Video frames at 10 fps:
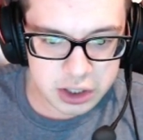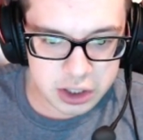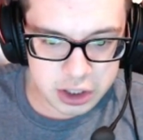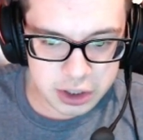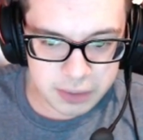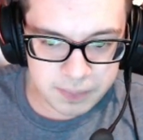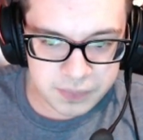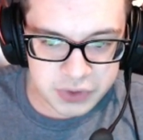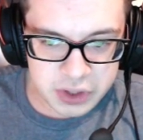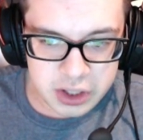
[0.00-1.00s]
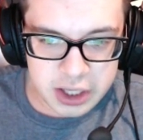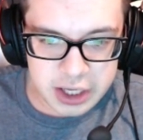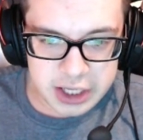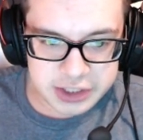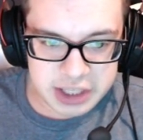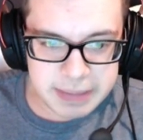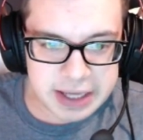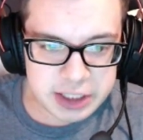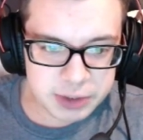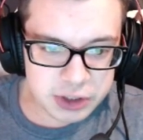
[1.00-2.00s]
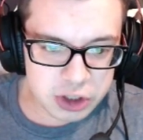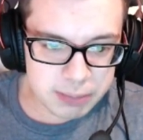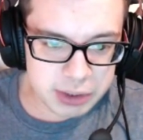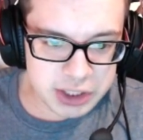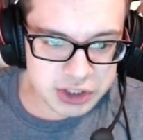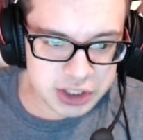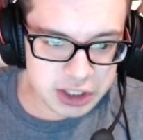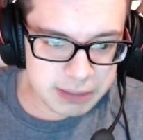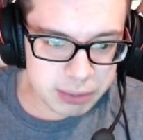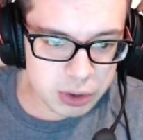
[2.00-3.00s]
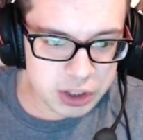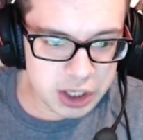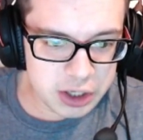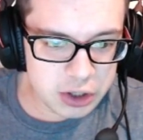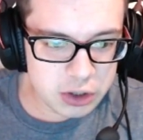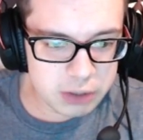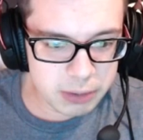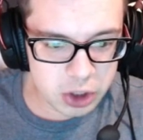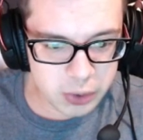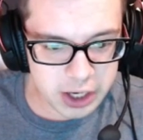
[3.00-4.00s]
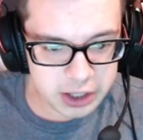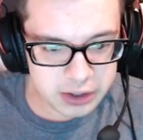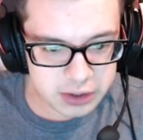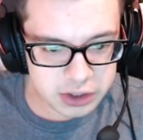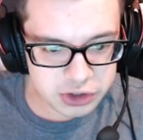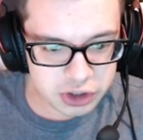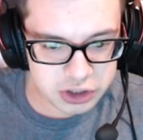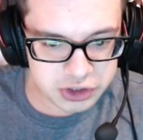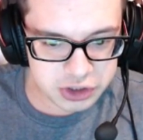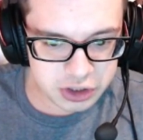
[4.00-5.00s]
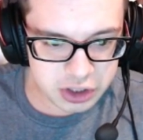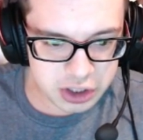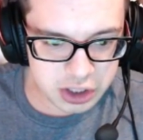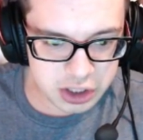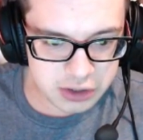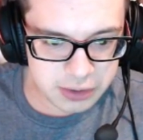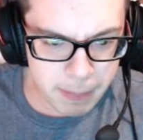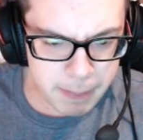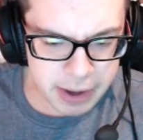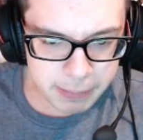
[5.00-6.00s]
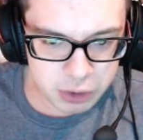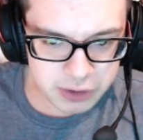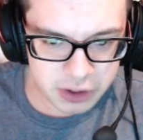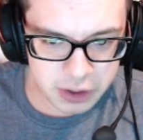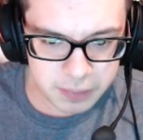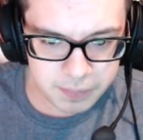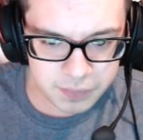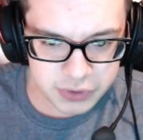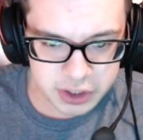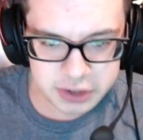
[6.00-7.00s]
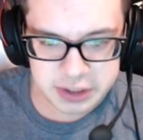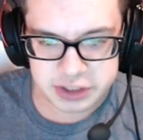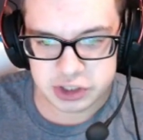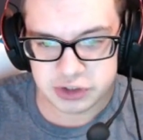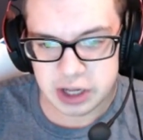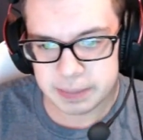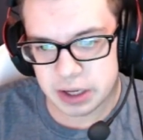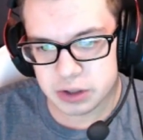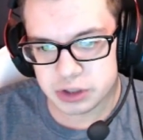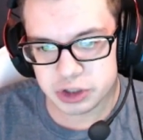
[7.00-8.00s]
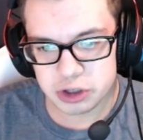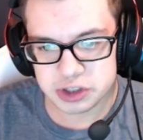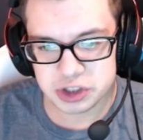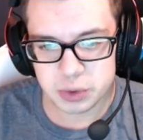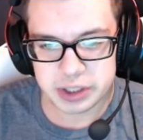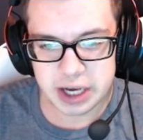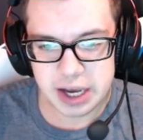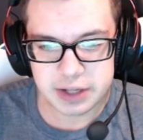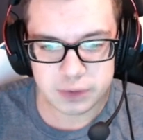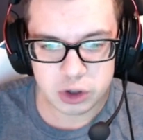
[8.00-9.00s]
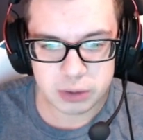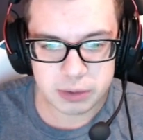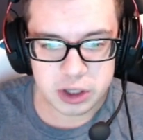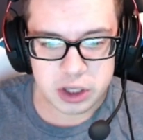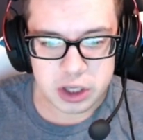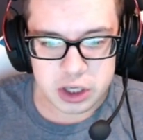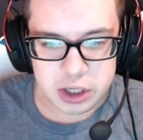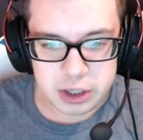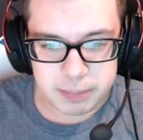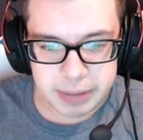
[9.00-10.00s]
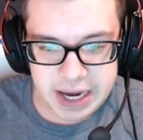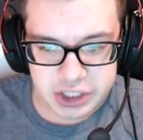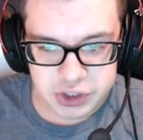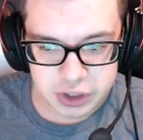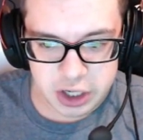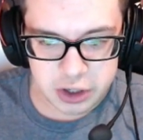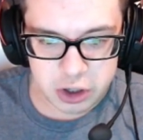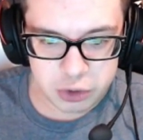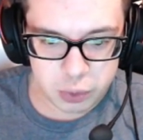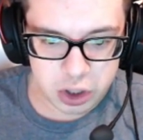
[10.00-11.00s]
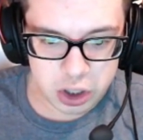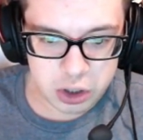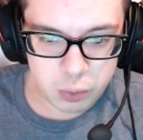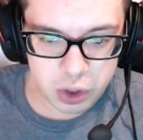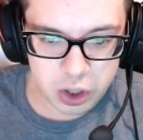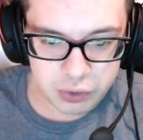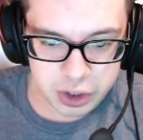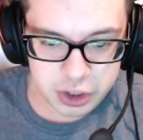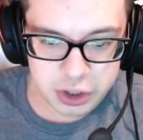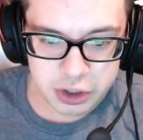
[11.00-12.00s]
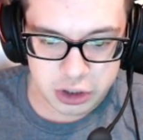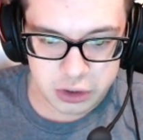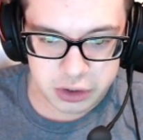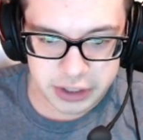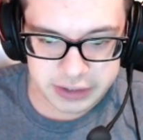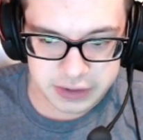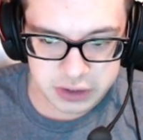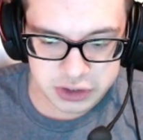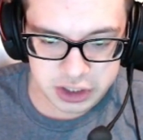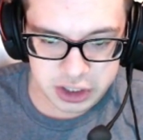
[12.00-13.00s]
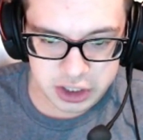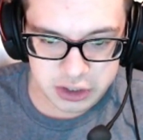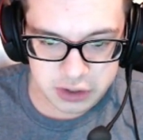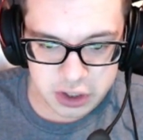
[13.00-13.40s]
Um, its key matchups here are Blaziken, Empoleon, Alolan Marowak, Charizard, and Magmortar. And the top counters are Snowy Castform, Bastiodon, Hard Wall, Walrein, Alolan Ninetales, and